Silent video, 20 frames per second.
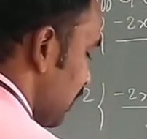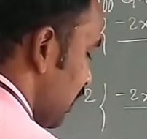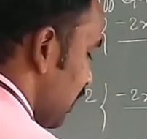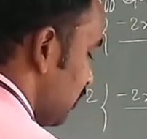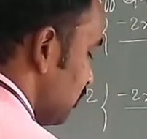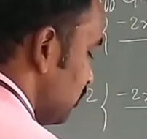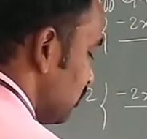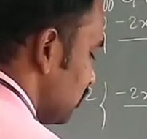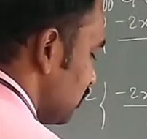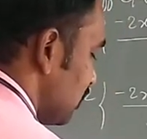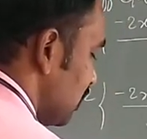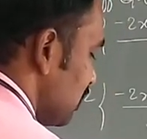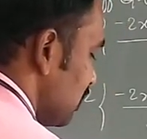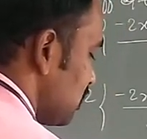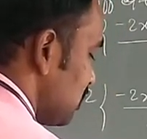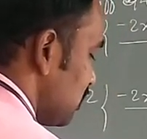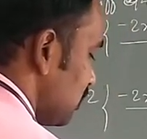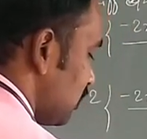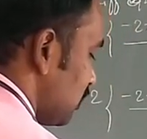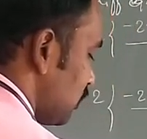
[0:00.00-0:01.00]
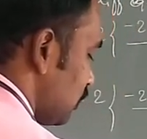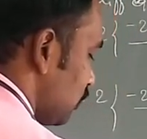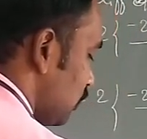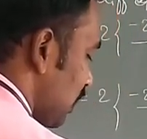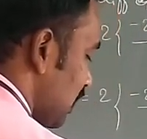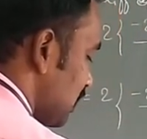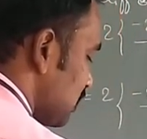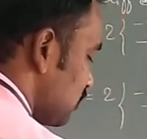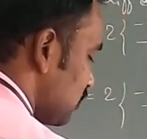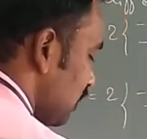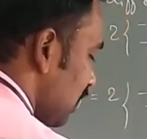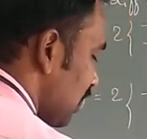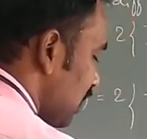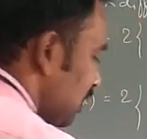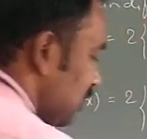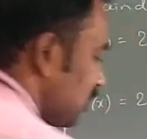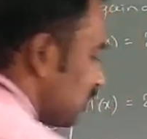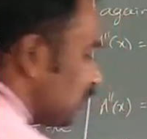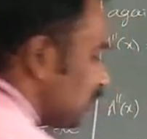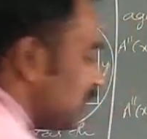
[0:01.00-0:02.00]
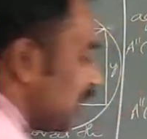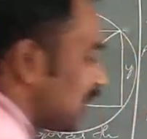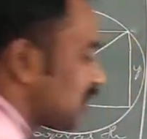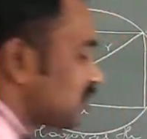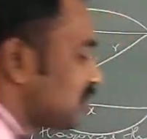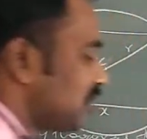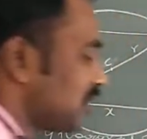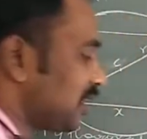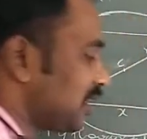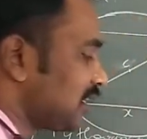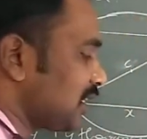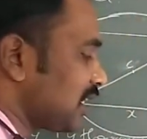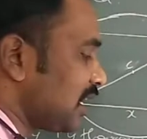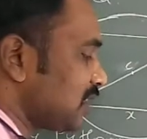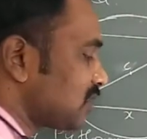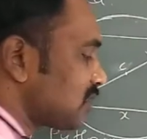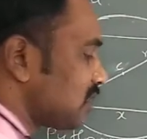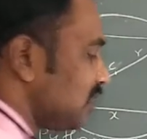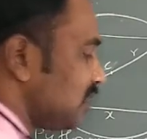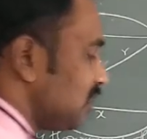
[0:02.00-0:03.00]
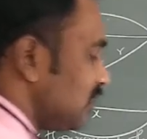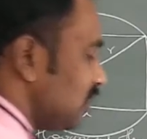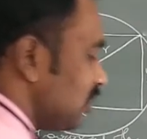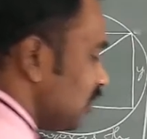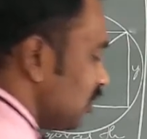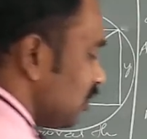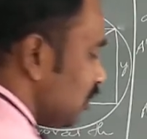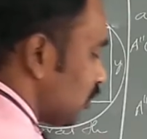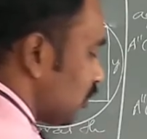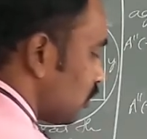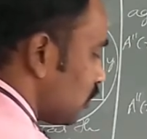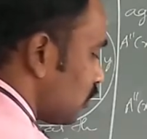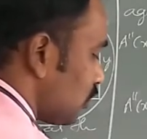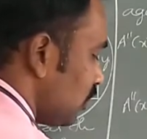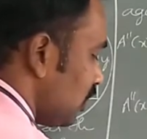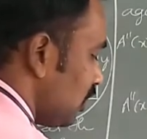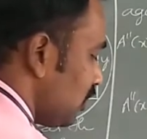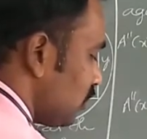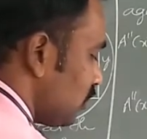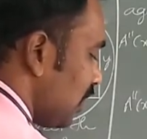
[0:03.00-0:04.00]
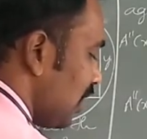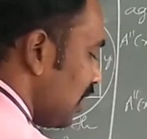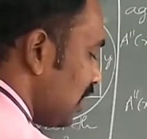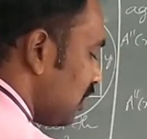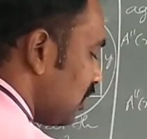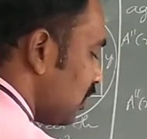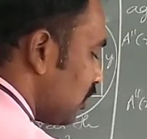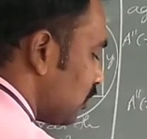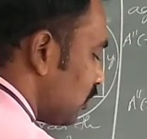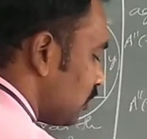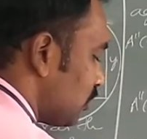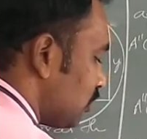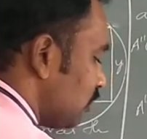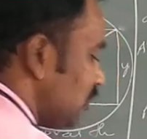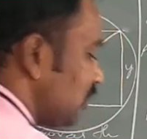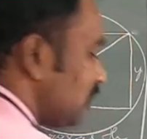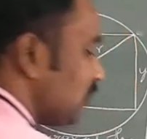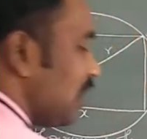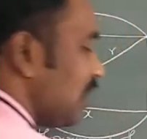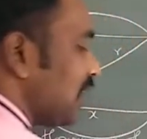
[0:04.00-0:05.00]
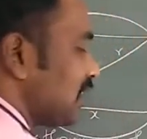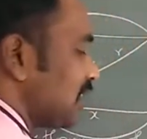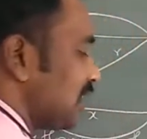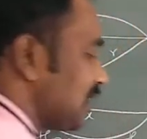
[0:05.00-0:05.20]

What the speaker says: Now this 2r square get cancelled. Root 2 into r